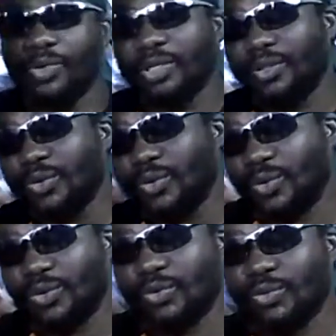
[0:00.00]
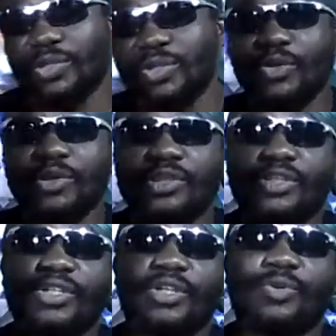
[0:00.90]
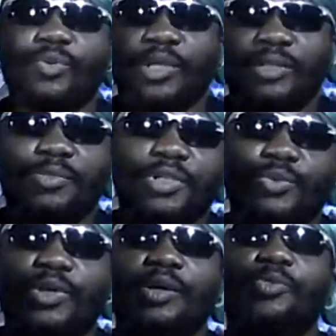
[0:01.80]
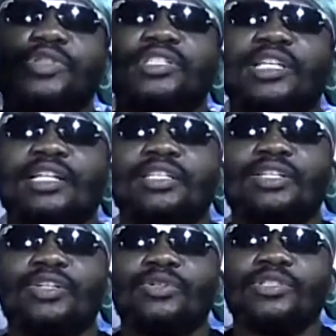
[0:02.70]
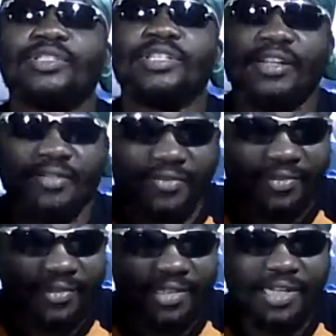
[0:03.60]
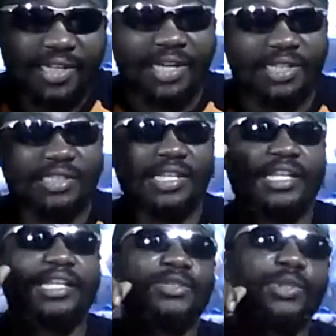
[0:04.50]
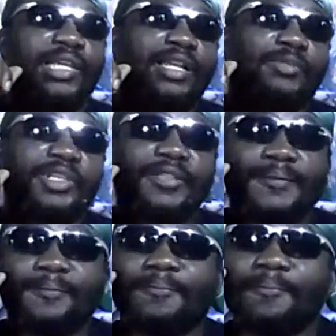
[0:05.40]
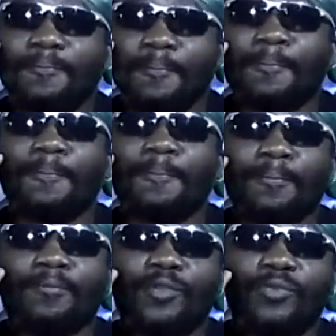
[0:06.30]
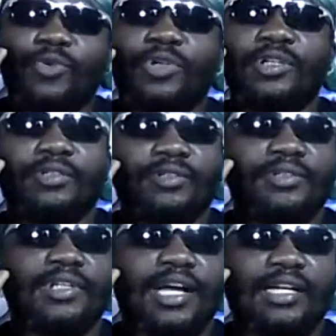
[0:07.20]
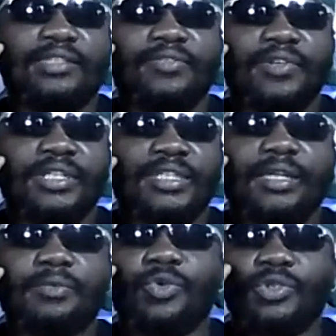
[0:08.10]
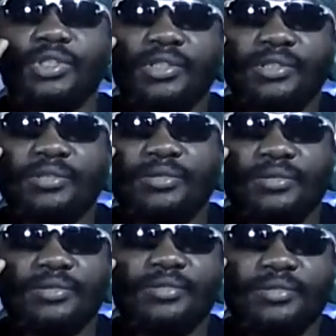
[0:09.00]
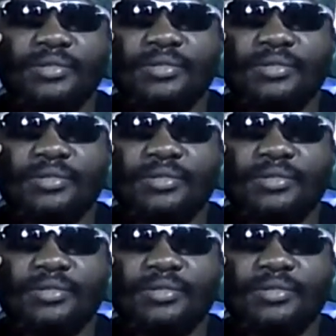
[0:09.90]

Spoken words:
we lose, we know it's your will. But we are presenting ourselves as clean as we can be. Full activation mode.